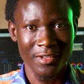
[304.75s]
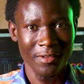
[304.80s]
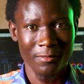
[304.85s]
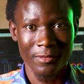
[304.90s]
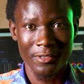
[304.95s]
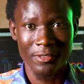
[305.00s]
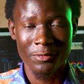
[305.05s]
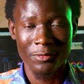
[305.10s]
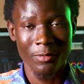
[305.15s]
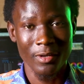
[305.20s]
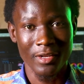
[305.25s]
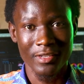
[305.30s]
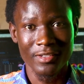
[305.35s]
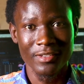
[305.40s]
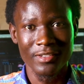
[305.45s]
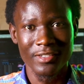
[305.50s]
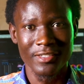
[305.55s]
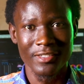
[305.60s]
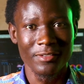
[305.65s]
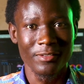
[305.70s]
For this one, I
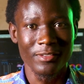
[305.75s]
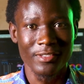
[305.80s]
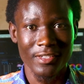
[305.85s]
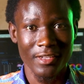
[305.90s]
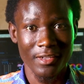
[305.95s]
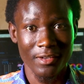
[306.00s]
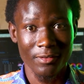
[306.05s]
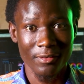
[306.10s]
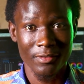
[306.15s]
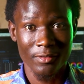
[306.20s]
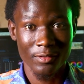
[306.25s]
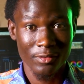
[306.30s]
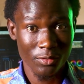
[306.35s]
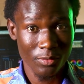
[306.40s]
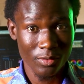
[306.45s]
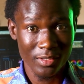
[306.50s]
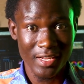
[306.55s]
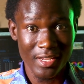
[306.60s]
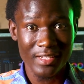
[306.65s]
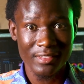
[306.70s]
don't need to say a lot.
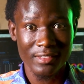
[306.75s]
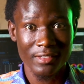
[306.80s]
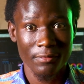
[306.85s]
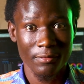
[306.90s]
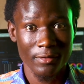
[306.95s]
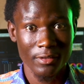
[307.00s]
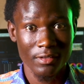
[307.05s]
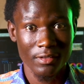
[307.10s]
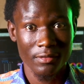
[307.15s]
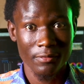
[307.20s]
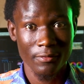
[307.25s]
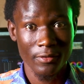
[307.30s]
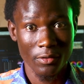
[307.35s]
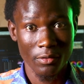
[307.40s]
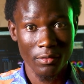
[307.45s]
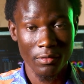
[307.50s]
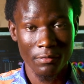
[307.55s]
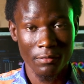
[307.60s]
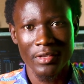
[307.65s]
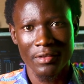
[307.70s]
So that's it for this
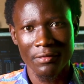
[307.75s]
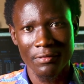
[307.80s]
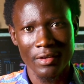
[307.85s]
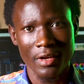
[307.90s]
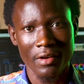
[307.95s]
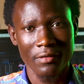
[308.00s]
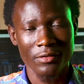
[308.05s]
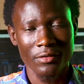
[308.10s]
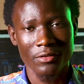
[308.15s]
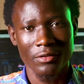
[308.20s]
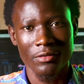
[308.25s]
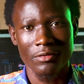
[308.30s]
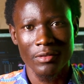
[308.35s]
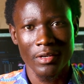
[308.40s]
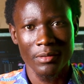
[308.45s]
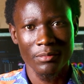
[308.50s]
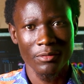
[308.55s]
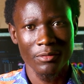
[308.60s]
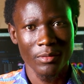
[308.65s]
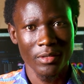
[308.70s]
video. If you haven't
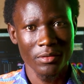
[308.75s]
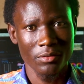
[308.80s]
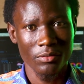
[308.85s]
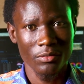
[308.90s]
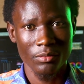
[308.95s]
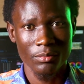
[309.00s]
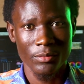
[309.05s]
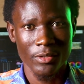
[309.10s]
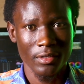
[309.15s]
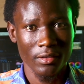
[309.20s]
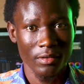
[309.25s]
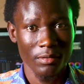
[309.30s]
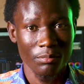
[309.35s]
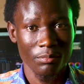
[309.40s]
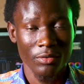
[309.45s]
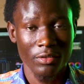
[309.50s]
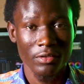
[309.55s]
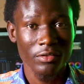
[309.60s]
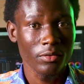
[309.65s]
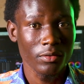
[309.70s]
subscribed to my YouTube channel,
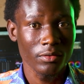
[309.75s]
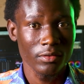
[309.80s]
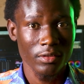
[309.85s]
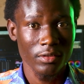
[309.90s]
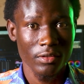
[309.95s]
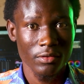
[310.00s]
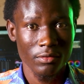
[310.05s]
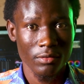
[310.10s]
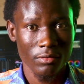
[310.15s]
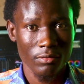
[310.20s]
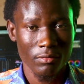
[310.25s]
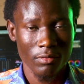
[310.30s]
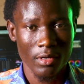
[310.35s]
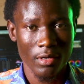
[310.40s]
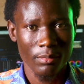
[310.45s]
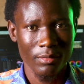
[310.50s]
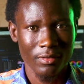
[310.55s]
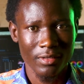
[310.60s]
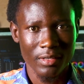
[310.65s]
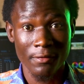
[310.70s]
please consider
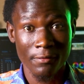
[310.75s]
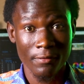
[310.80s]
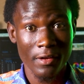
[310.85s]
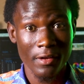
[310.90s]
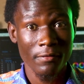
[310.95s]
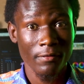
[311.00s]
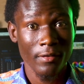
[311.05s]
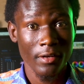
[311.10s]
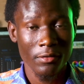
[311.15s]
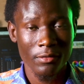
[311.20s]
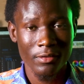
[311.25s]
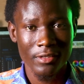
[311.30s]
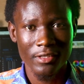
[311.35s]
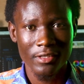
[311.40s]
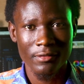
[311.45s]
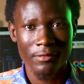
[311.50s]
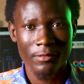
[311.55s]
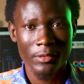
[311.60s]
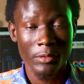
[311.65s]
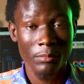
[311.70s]
subscribing. If you find value in
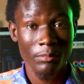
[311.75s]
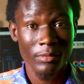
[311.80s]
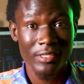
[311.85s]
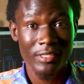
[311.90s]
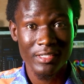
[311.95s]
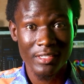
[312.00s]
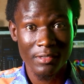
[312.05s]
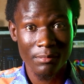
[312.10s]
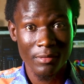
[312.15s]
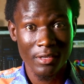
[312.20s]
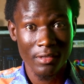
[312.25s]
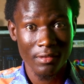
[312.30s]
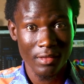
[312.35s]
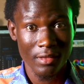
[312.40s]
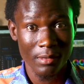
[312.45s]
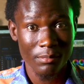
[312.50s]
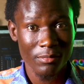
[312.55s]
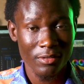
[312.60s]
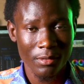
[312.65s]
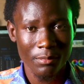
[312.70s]
this video, please give me a
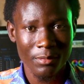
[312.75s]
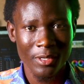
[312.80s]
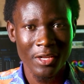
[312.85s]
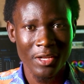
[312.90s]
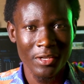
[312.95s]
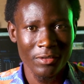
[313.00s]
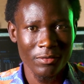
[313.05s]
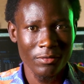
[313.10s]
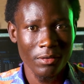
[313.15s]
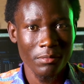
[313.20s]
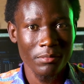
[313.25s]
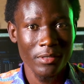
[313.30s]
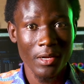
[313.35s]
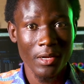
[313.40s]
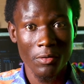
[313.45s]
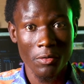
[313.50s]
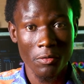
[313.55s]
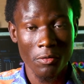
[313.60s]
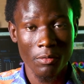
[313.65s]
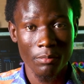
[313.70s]
thumbs up. Drop
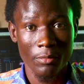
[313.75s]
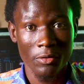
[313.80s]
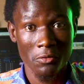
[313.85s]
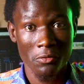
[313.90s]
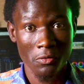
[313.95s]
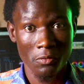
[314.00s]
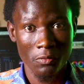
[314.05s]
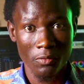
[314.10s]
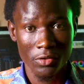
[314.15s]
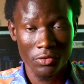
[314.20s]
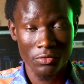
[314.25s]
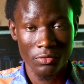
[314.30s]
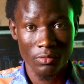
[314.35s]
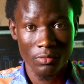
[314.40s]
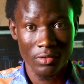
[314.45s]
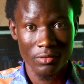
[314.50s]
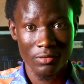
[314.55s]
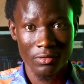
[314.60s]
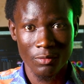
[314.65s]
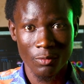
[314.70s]
down a comment on what you
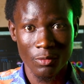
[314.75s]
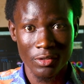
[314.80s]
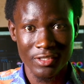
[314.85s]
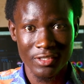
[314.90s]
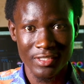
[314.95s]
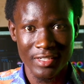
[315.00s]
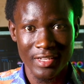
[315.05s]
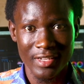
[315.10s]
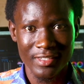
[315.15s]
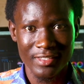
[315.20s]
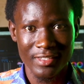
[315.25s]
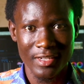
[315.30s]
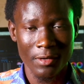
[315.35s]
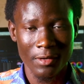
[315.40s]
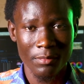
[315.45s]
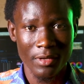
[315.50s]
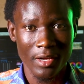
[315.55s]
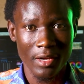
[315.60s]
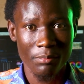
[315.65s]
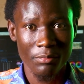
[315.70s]
want to watch next. I'll
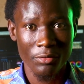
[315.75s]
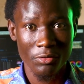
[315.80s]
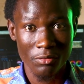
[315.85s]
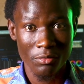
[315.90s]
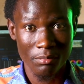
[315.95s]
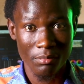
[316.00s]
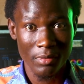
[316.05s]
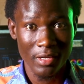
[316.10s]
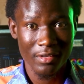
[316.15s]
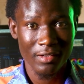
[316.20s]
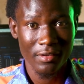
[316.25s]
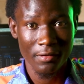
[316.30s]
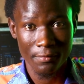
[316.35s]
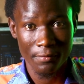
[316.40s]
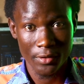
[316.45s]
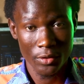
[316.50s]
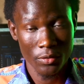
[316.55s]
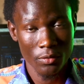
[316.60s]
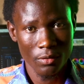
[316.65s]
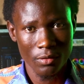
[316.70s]
be happy to make a
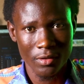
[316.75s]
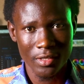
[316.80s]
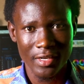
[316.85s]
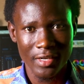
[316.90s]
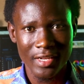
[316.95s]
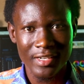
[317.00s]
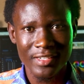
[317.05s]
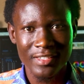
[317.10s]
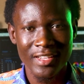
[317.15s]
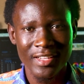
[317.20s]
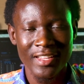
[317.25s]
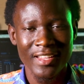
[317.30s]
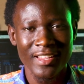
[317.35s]
video on that.